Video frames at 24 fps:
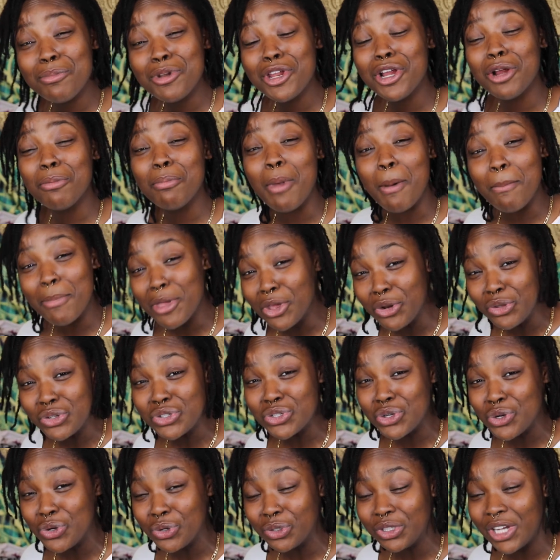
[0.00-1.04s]
near my middle
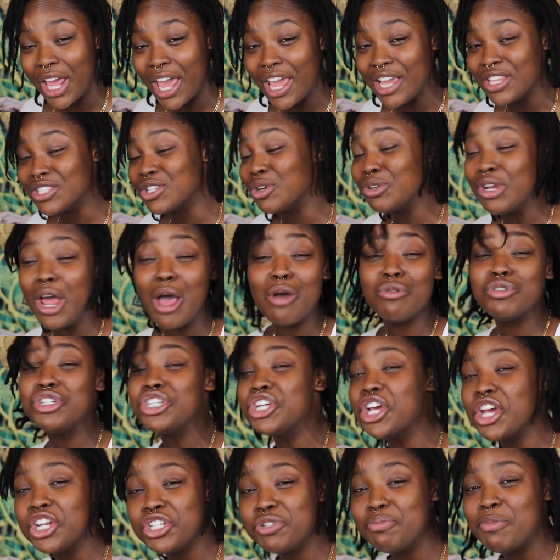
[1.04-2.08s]
school days, so don't
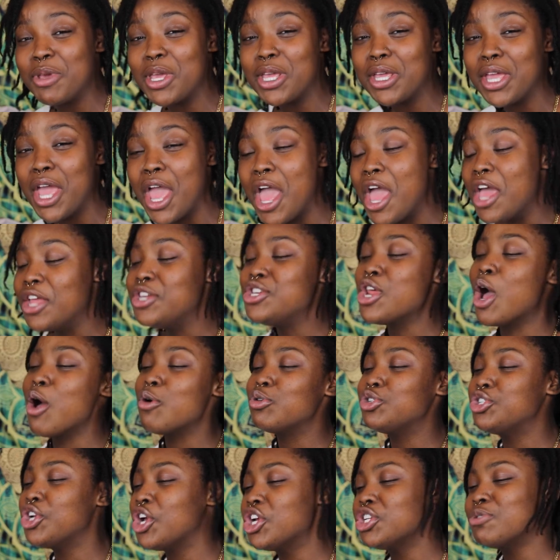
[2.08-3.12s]
judge me,
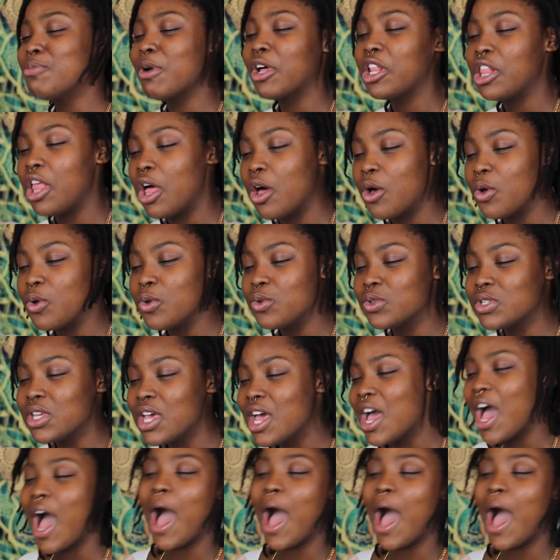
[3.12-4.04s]
don't judge my clothes.